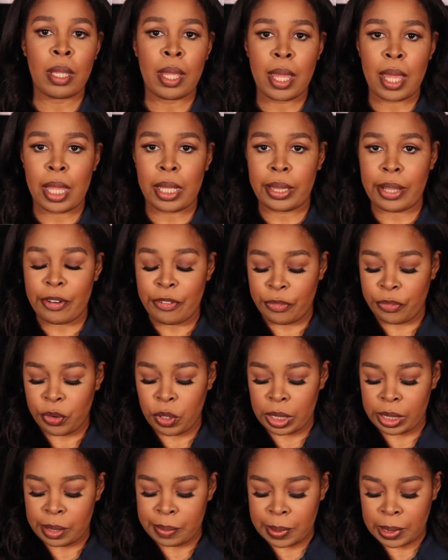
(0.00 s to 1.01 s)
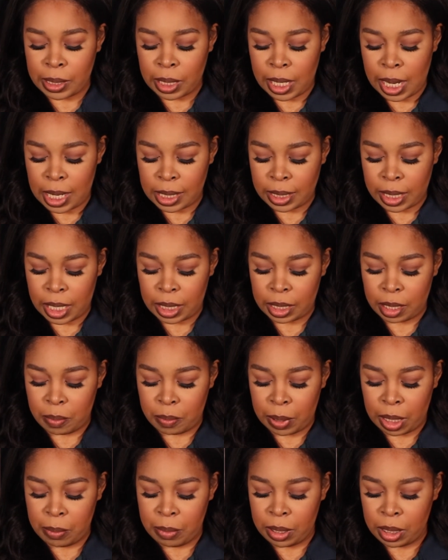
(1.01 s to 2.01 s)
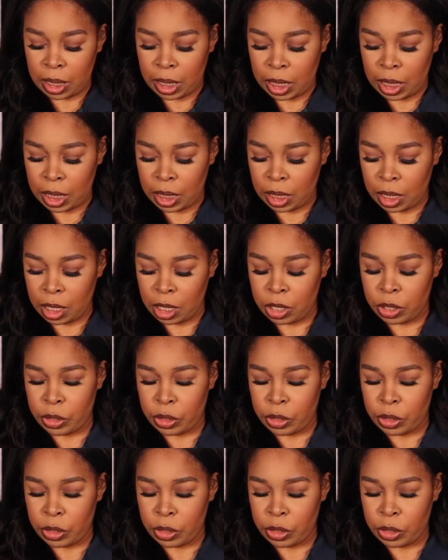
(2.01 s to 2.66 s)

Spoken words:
And then for lipstick, I take the Maybelline